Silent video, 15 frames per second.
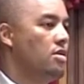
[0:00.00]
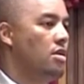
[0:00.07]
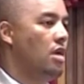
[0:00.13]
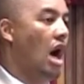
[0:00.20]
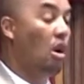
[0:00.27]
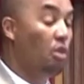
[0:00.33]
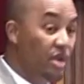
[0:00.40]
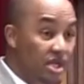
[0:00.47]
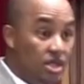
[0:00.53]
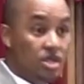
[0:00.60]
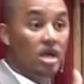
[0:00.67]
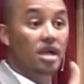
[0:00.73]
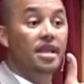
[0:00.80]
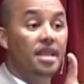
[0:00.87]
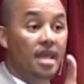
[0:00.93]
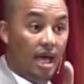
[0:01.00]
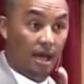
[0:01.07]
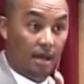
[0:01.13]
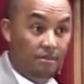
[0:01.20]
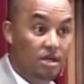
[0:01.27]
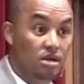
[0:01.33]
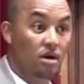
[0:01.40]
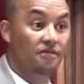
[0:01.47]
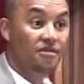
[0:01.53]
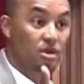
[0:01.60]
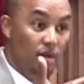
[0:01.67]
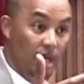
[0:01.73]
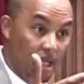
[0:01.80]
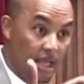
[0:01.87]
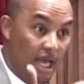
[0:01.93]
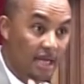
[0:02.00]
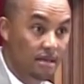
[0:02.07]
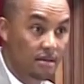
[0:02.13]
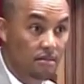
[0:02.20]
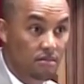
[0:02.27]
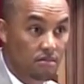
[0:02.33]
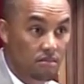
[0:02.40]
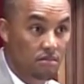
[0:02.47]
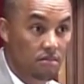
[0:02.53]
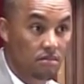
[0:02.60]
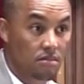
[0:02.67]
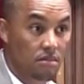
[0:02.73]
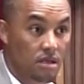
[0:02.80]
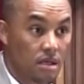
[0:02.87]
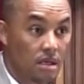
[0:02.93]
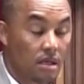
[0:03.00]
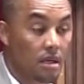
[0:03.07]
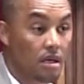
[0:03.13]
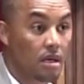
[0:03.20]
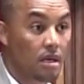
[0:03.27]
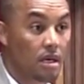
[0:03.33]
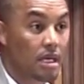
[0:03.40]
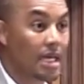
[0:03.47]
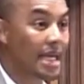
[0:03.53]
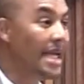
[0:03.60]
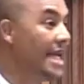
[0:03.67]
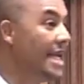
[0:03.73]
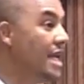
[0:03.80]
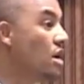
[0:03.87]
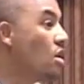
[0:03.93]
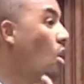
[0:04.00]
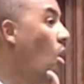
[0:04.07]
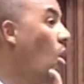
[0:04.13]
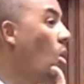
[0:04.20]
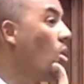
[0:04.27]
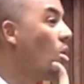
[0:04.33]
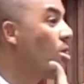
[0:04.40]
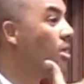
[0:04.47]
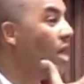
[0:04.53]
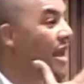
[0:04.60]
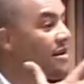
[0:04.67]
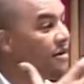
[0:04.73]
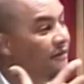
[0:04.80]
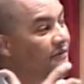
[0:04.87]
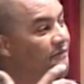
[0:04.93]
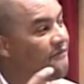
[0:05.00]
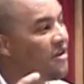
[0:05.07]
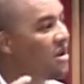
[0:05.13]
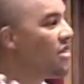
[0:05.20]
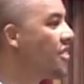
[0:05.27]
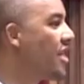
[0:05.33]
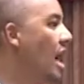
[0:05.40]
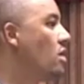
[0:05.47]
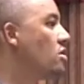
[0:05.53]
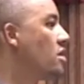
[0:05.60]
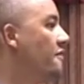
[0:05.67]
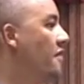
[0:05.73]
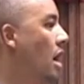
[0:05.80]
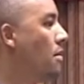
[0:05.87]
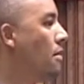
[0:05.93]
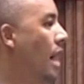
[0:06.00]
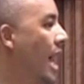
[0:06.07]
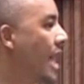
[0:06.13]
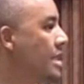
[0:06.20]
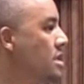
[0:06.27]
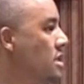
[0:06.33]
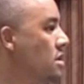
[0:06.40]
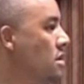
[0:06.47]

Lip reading: Are we still in the habit of doing that? Cleaning all that filth out of our minds?